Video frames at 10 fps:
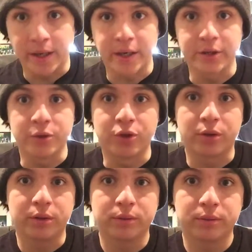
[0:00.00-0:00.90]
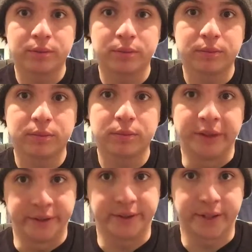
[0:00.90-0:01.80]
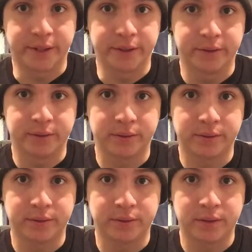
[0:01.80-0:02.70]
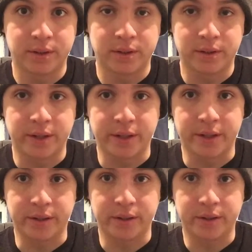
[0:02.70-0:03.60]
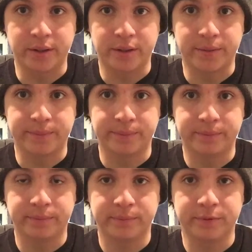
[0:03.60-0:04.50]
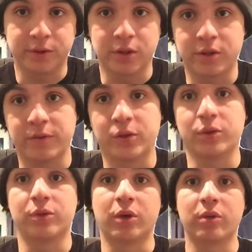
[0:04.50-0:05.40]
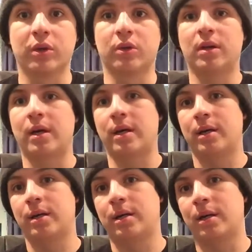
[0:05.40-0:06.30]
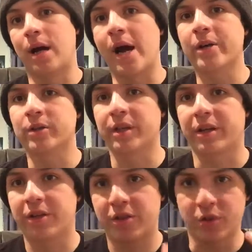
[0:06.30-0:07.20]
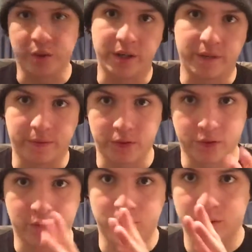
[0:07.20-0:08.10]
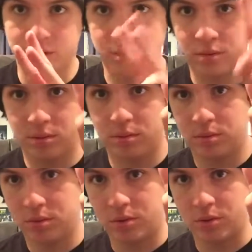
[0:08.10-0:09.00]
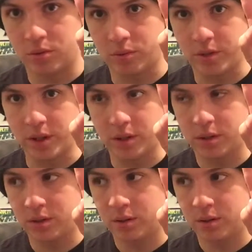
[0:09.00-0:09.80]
I got a new journal. It's exciting. And for those of you who don't know, I use like 3 different journals. 3.